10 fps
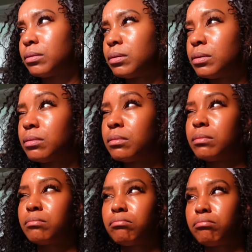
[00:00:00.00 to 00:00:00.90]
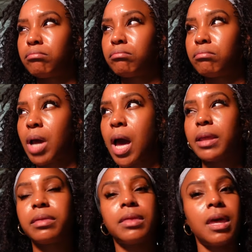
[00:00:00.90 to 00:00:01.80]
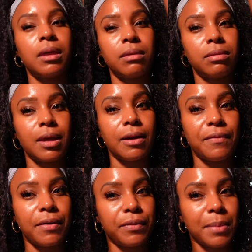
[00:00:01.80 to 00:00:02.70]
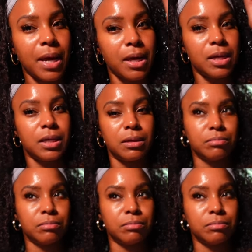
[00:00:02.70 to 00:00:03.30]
I think that I've ever made.